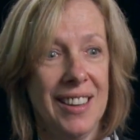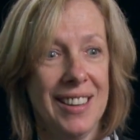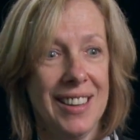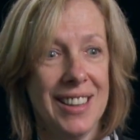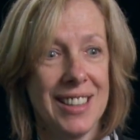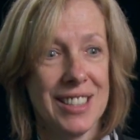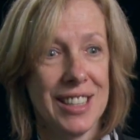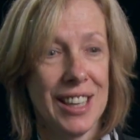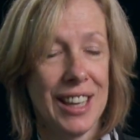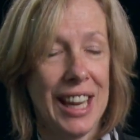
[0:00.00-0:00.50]

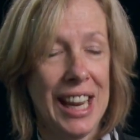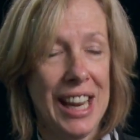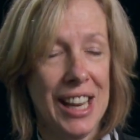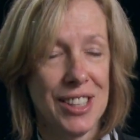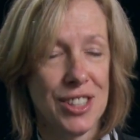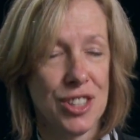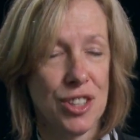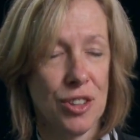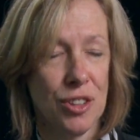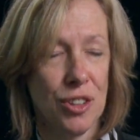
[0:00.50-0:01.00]
it's a
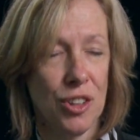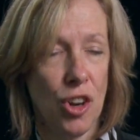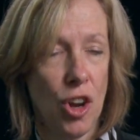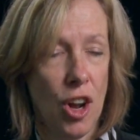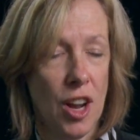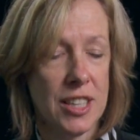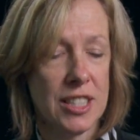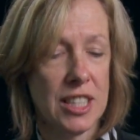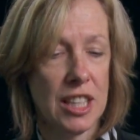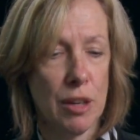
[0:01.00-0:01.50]

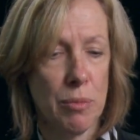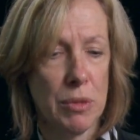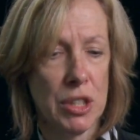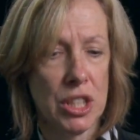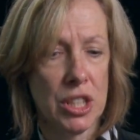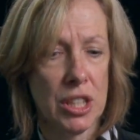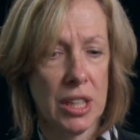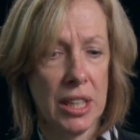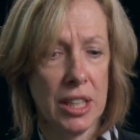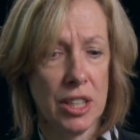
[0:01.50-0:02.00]
cancer-causing
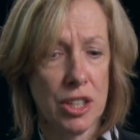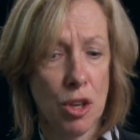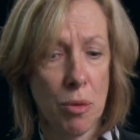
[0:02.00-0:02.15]
machine.